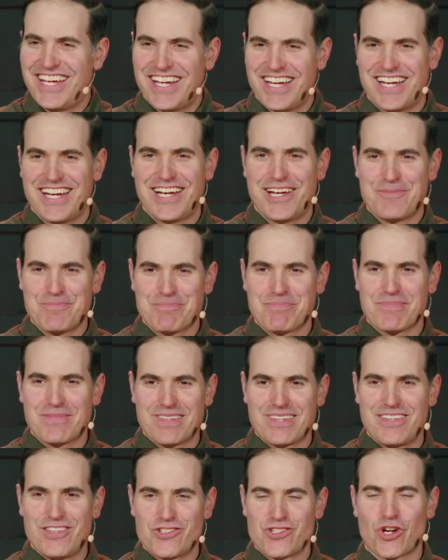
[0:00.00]
Uh,
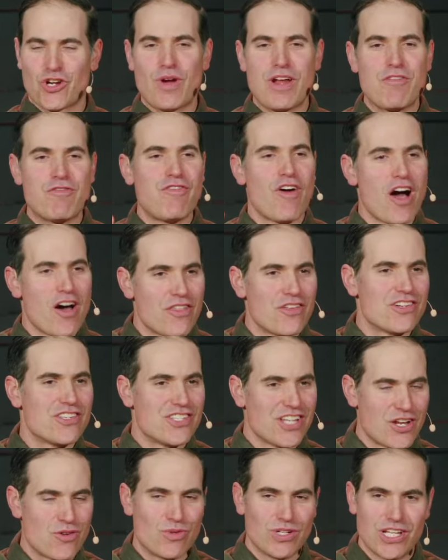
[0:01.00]
there's a great father
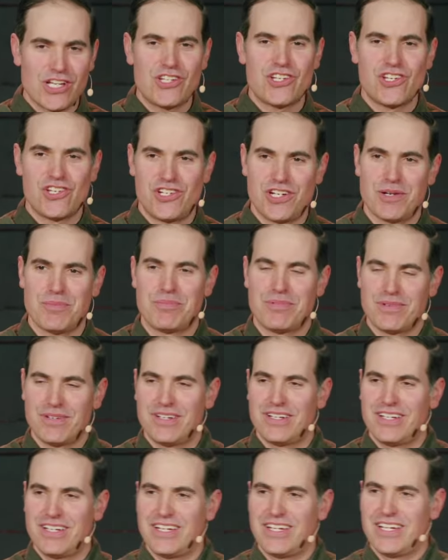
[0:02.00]
son relationship
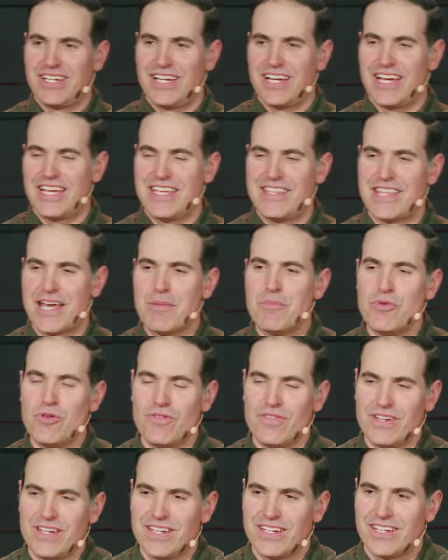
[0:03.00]
uh, in that
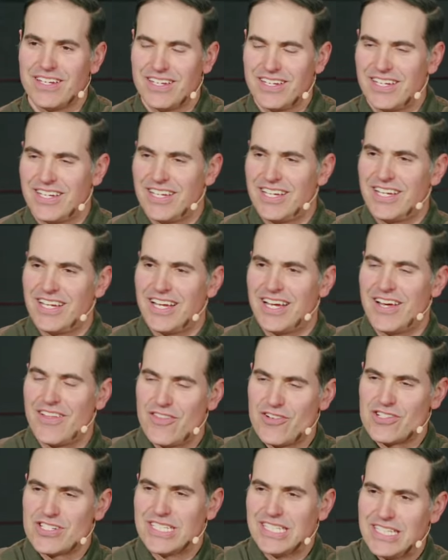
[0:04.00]
movie. Uh,
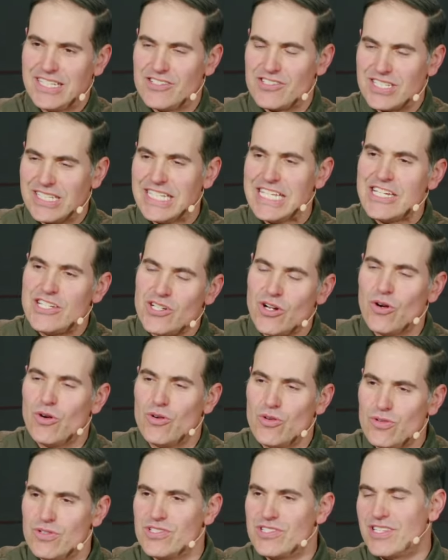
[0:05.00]
there's, there's
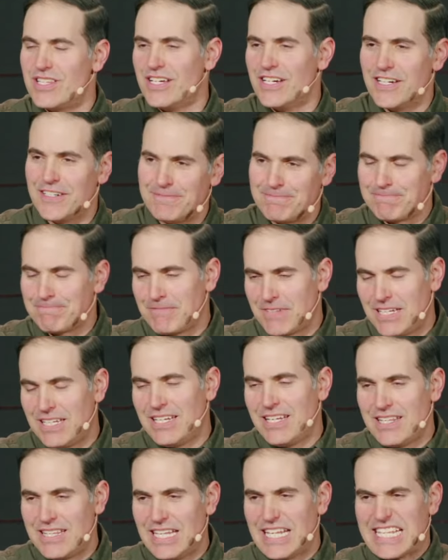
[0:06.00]
Leto, who is the,
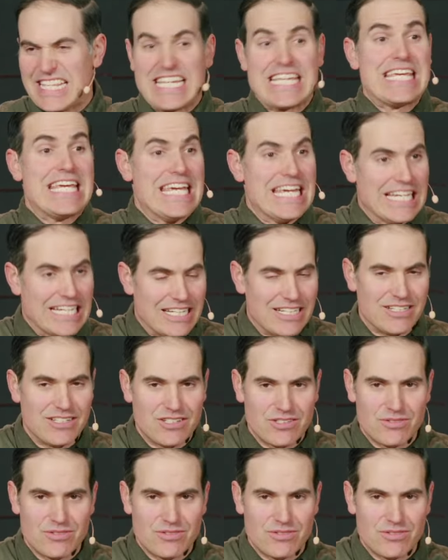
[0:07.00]
like the king,